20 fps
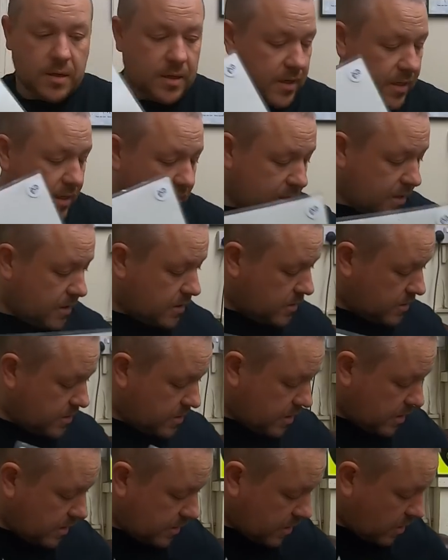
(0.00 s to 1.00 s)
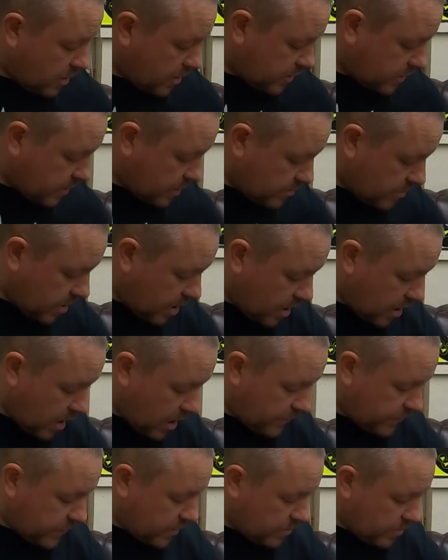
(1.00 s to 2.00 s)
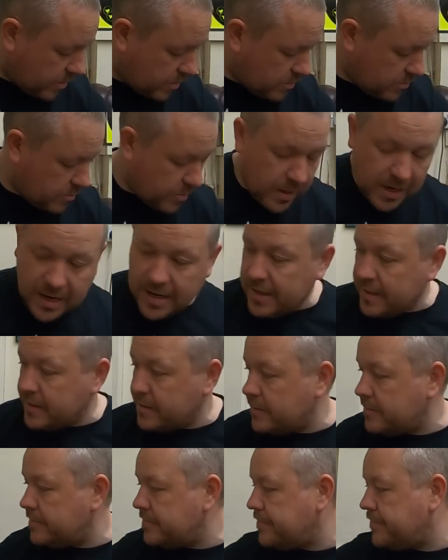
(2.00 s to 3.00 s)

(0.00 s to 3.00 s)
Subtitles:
Because, like a lot of them are unplayed.